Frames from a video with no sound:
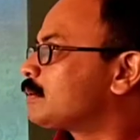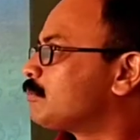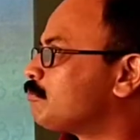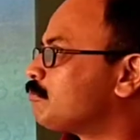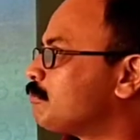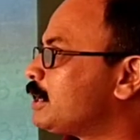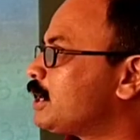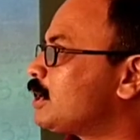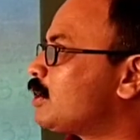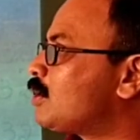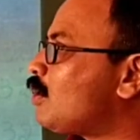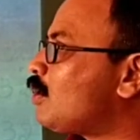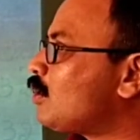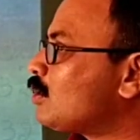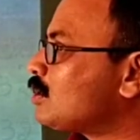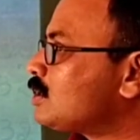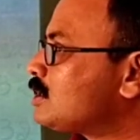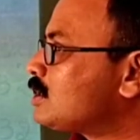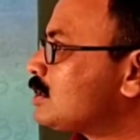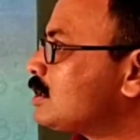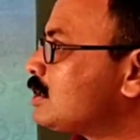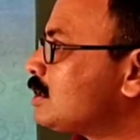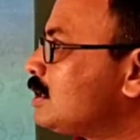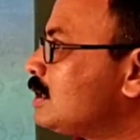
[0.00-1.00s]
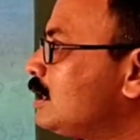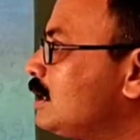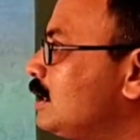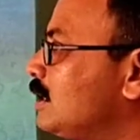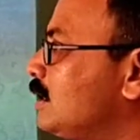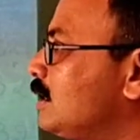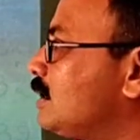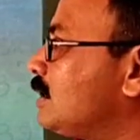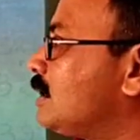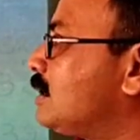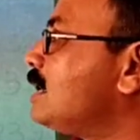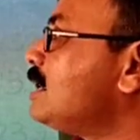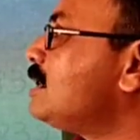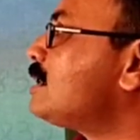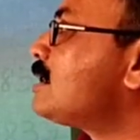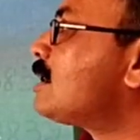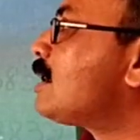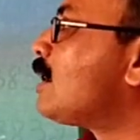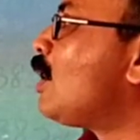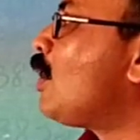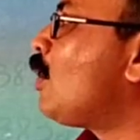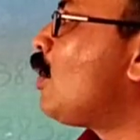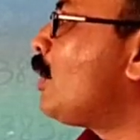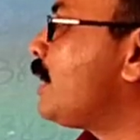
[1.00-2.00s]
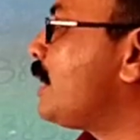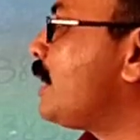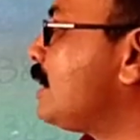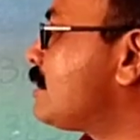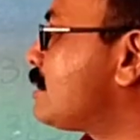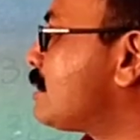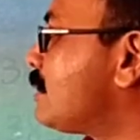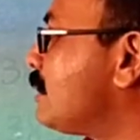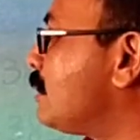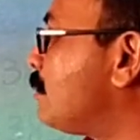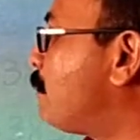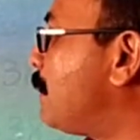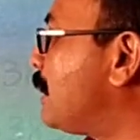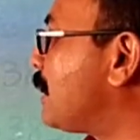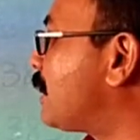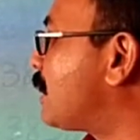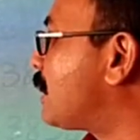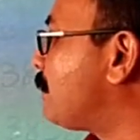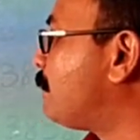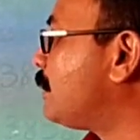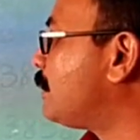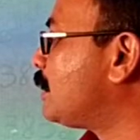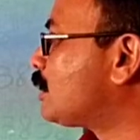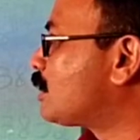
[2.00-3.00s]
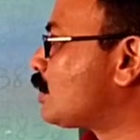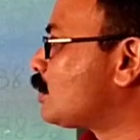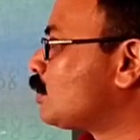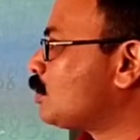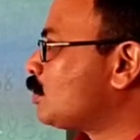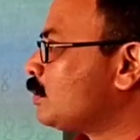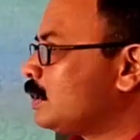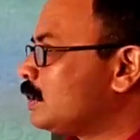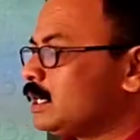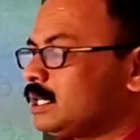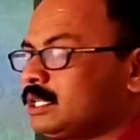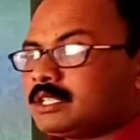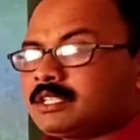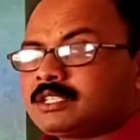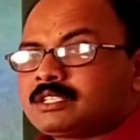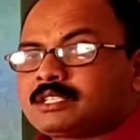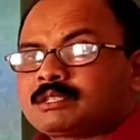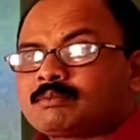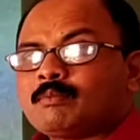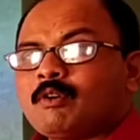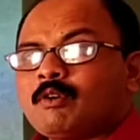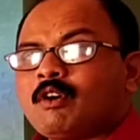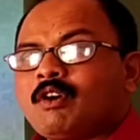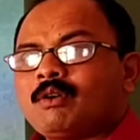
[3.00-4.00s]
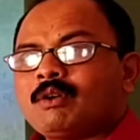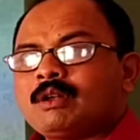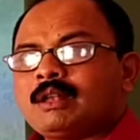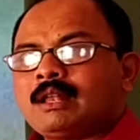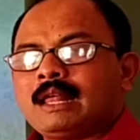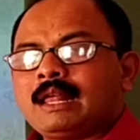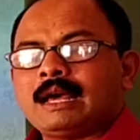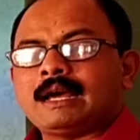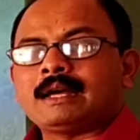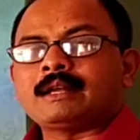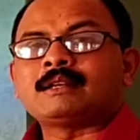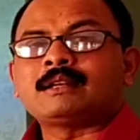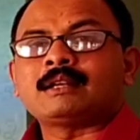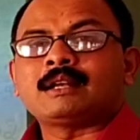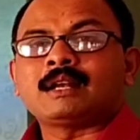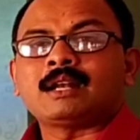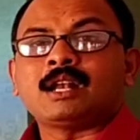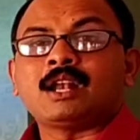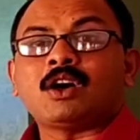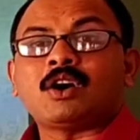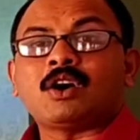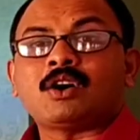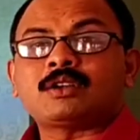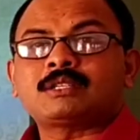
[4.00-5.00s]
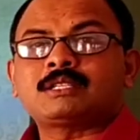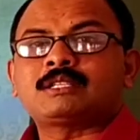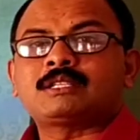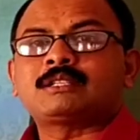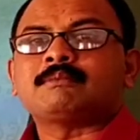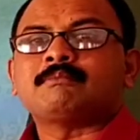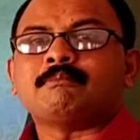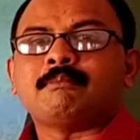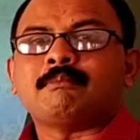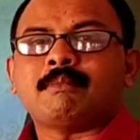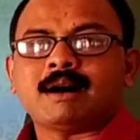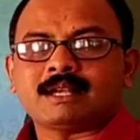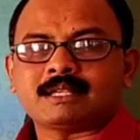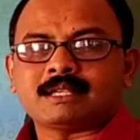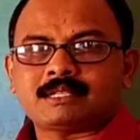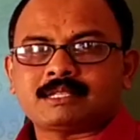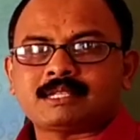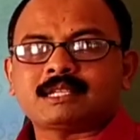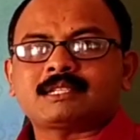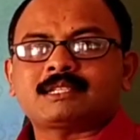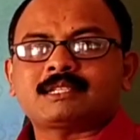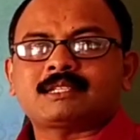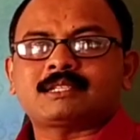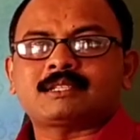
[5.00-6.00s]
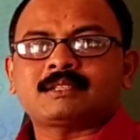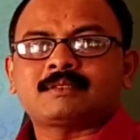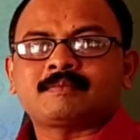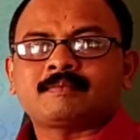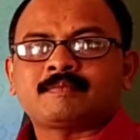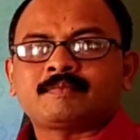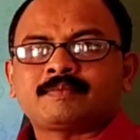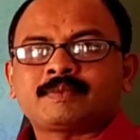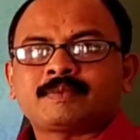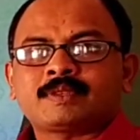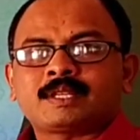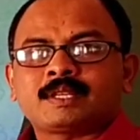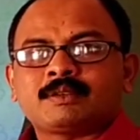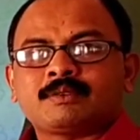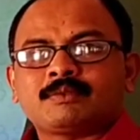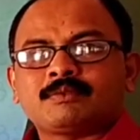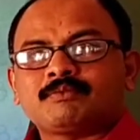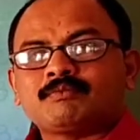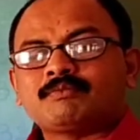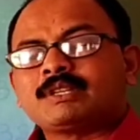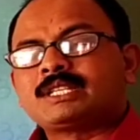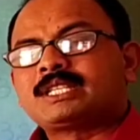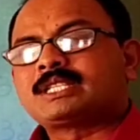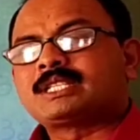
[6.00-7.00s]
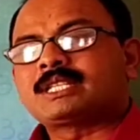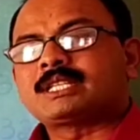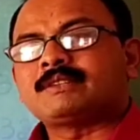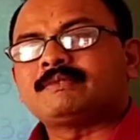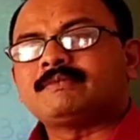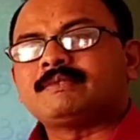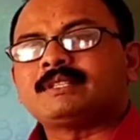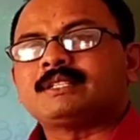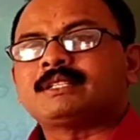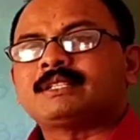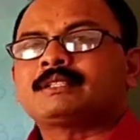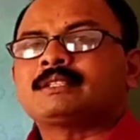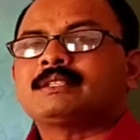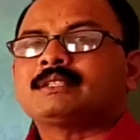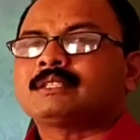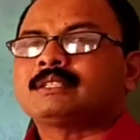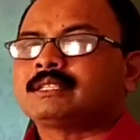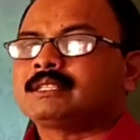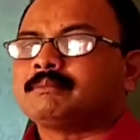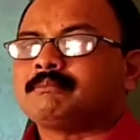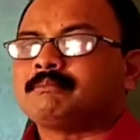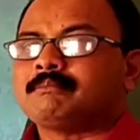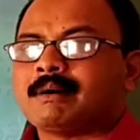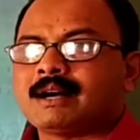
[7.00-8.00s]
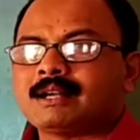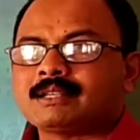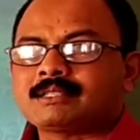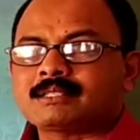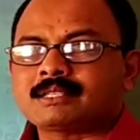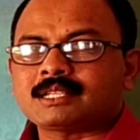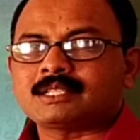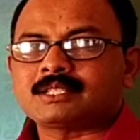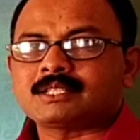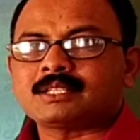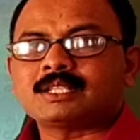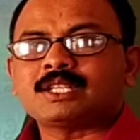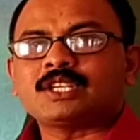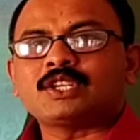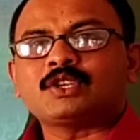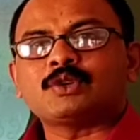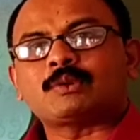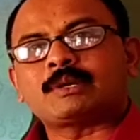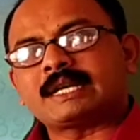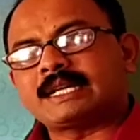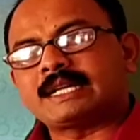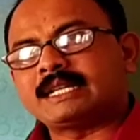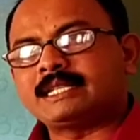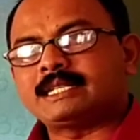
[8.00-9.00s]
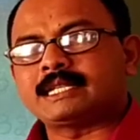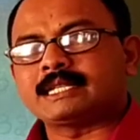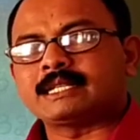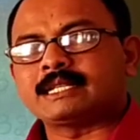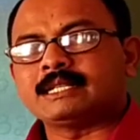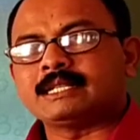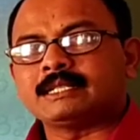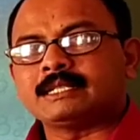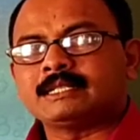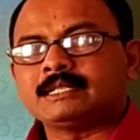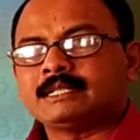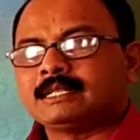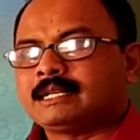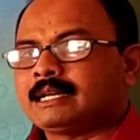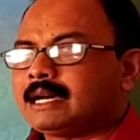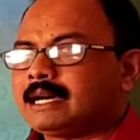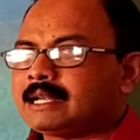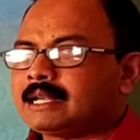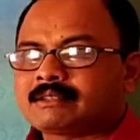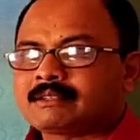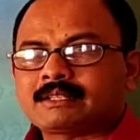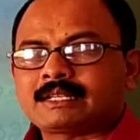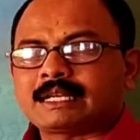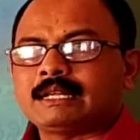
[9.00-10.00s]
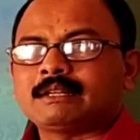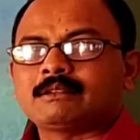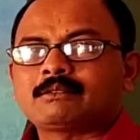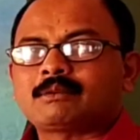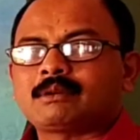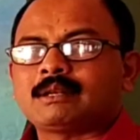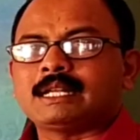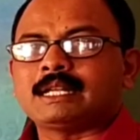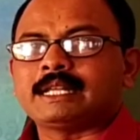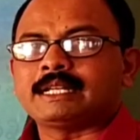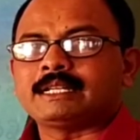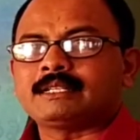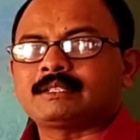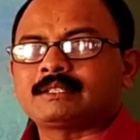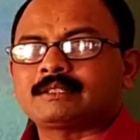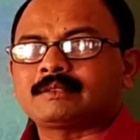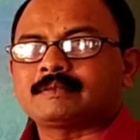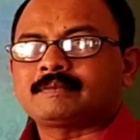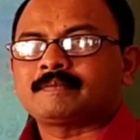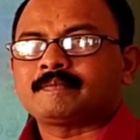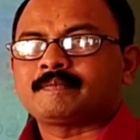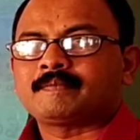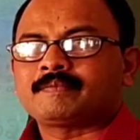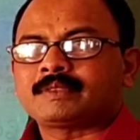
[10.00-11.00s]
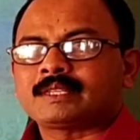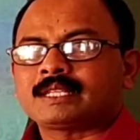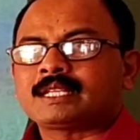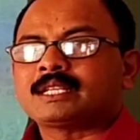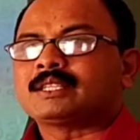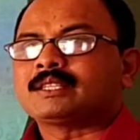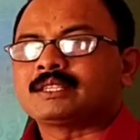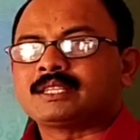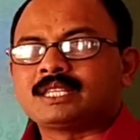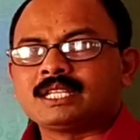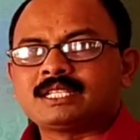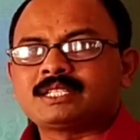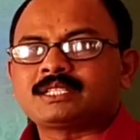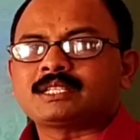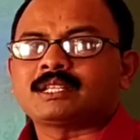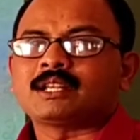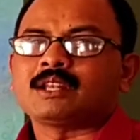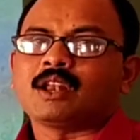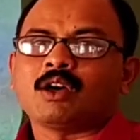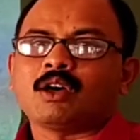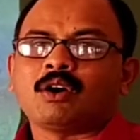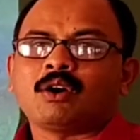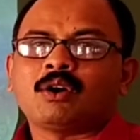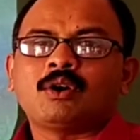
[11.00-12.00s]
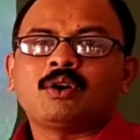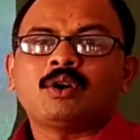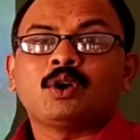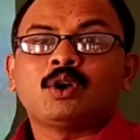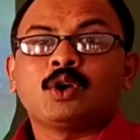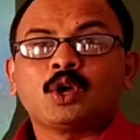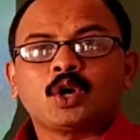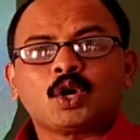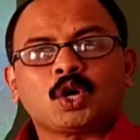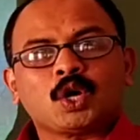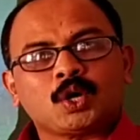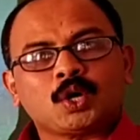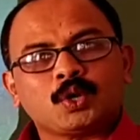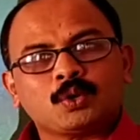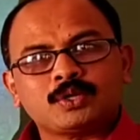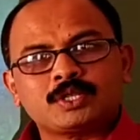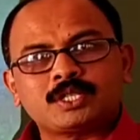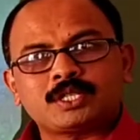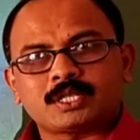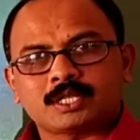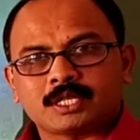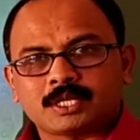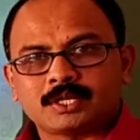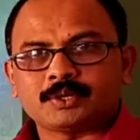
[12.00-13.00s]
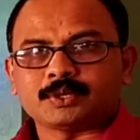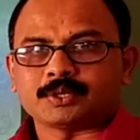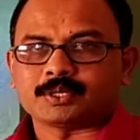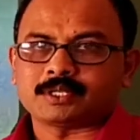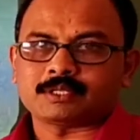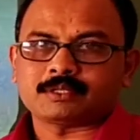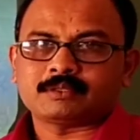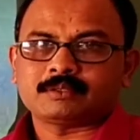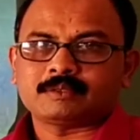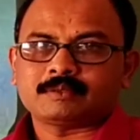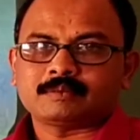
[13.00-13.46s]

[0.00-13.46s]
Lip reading: Because this law is applicable to small and large masses. Whichever the masses you consider and calculate, this law holds good.